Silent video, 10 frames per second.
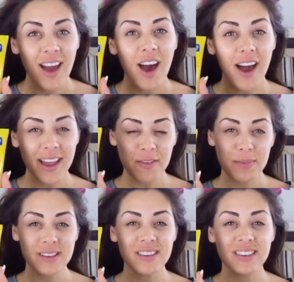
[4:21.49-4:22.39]
I have
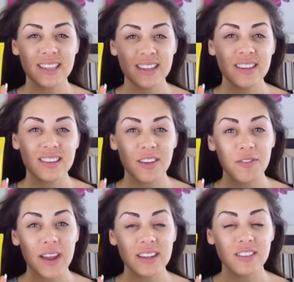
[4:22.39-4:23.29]
been using this
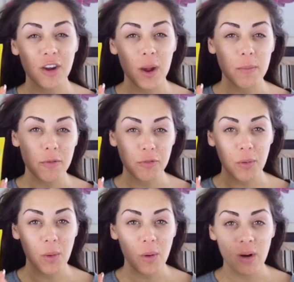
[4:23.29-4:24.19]
face scrub
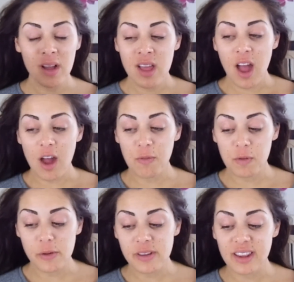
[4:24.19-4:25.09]
for a
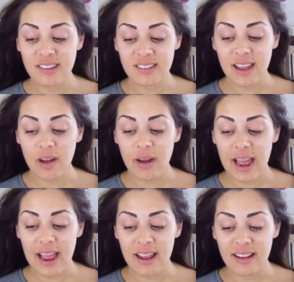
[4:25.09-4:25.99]
few years now
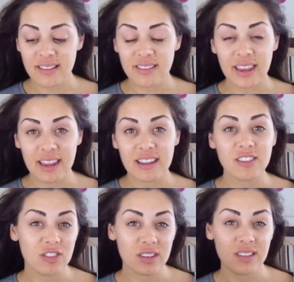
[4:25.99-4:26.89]
and it is
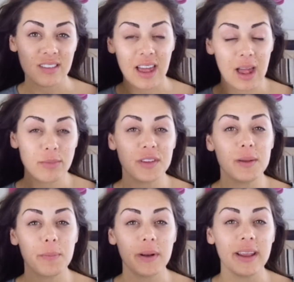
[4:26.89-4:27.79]
just
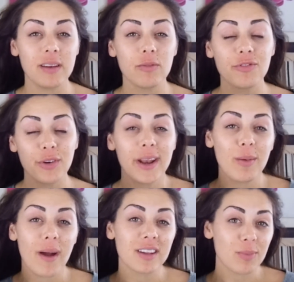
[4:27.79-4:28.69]
absolutely brilliant. It really
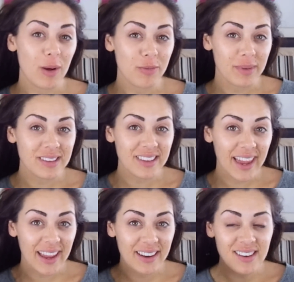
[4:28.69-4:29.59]
works well with my
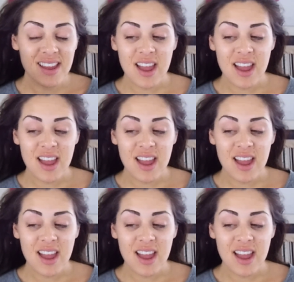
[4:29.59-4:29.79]
skin.